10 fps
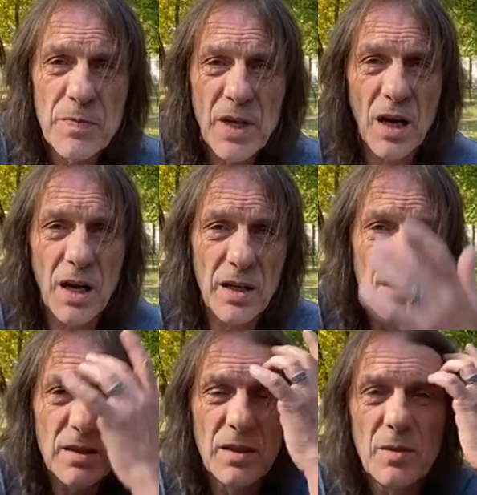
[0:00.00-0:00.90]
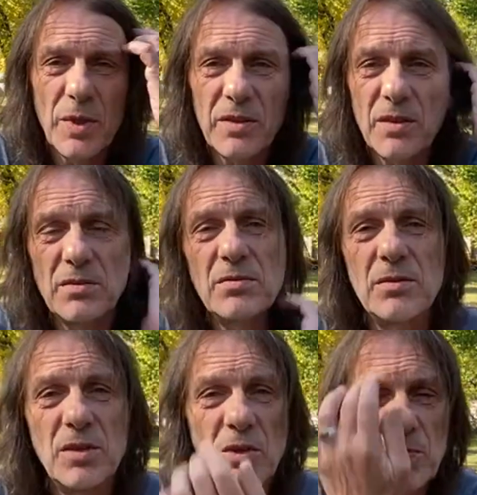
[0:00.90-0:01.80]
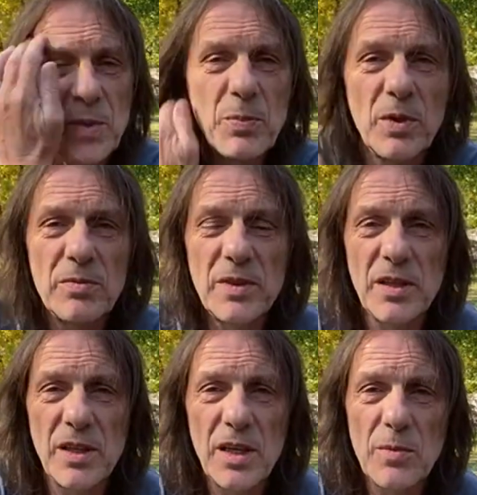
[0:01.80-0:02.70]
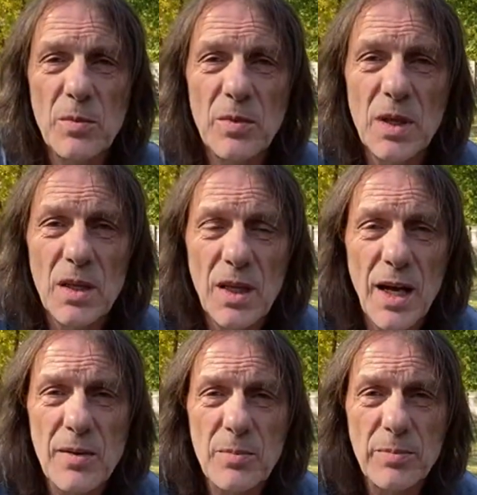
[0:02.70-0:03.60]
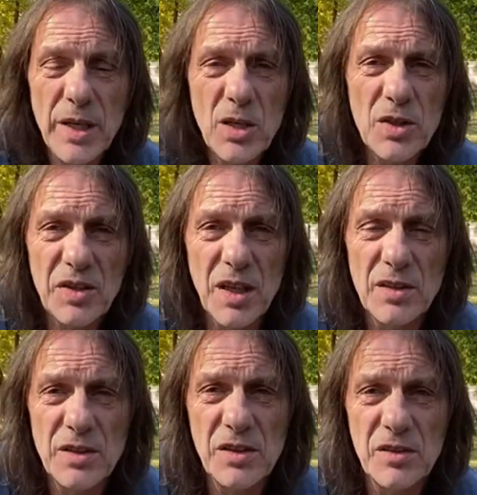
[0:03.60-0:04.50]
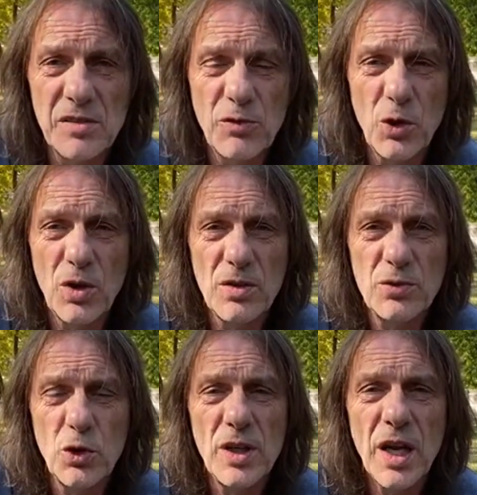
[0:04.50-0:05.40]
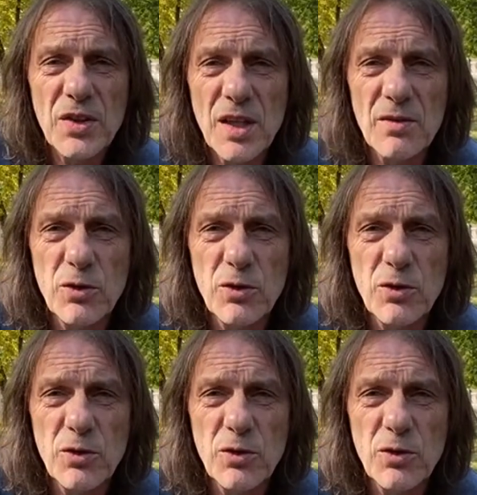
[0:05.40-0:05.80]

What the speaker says: but there's people that are getting a lot bigger sentences for nothing,